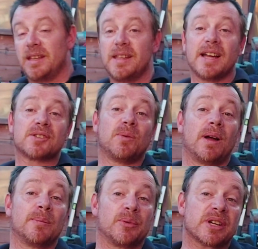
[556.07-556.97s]
Yeah, I was
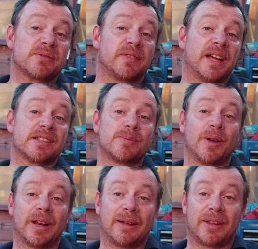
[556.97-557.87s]
quite impressed with that. To
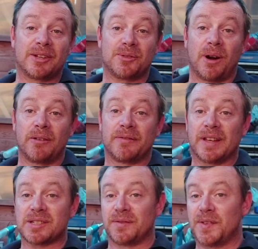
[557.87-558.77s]
be honest, how that drove.
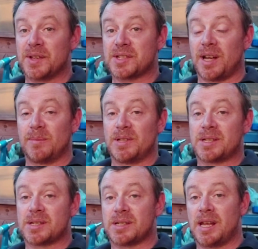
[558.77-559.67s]
That's the first time
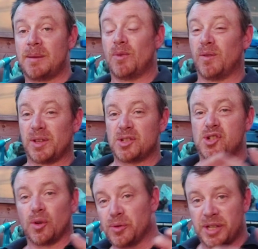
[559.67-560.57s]
it's other than
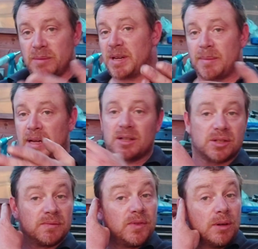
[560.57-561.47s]
shunting a bit of
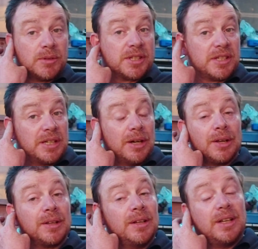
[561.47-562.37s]
backwards and forwards in the
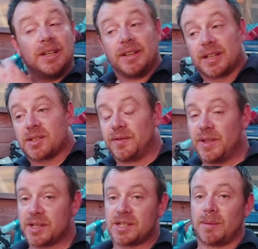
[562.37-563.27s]
yard. That's
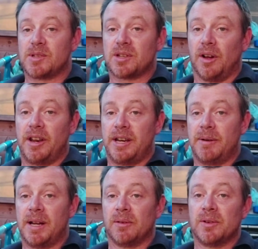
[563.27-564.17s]
the first time it's gone
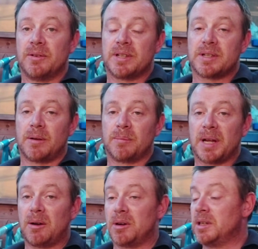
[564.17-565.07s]
anywhere under its own
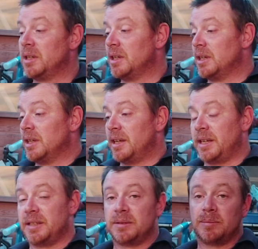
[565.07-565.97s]
power
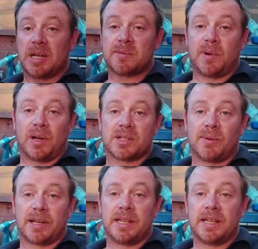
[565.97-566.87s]
in best part
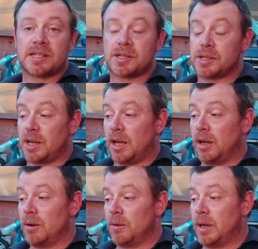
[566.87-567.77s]
of 20 years,
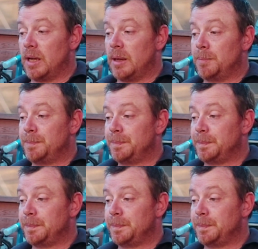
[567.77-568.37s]
so